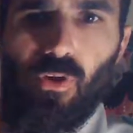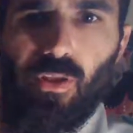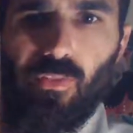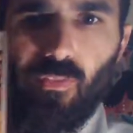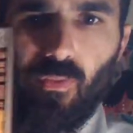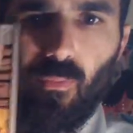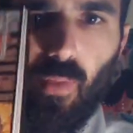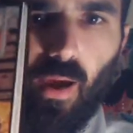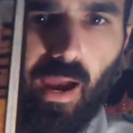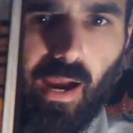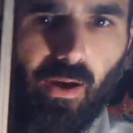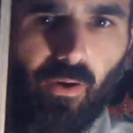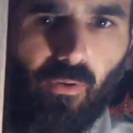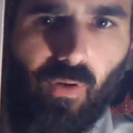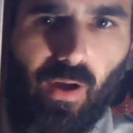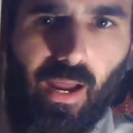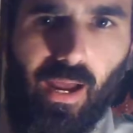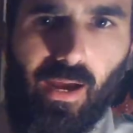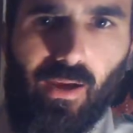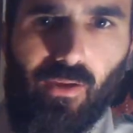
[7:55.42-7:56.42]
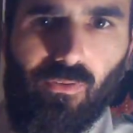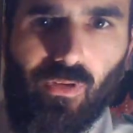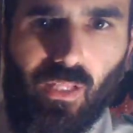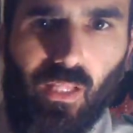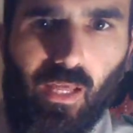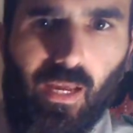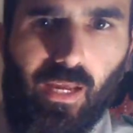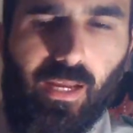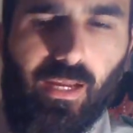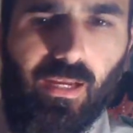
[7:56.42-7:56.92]
in the background,
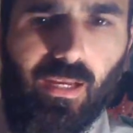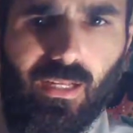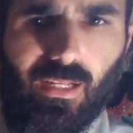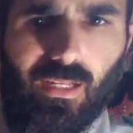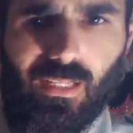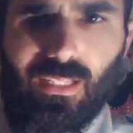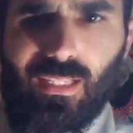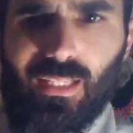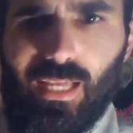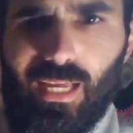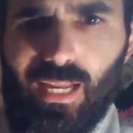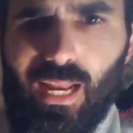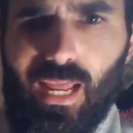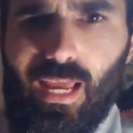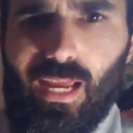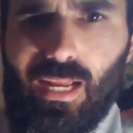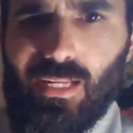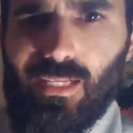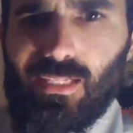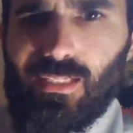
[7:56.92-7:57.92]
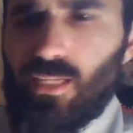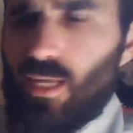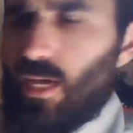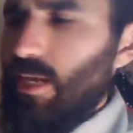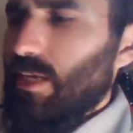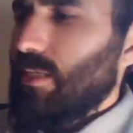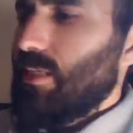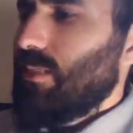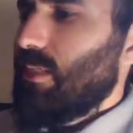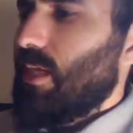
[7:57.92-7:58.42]
like late 80s,
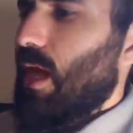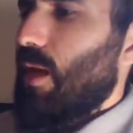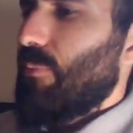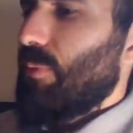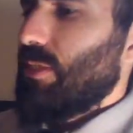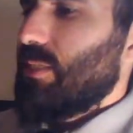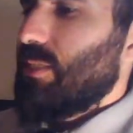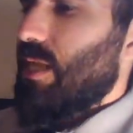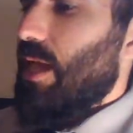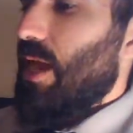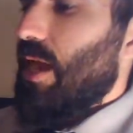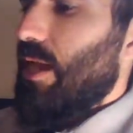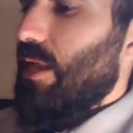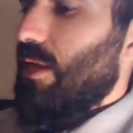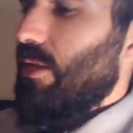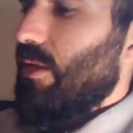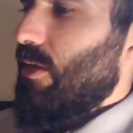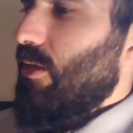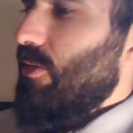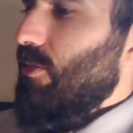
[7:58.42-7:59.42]
90s comics had.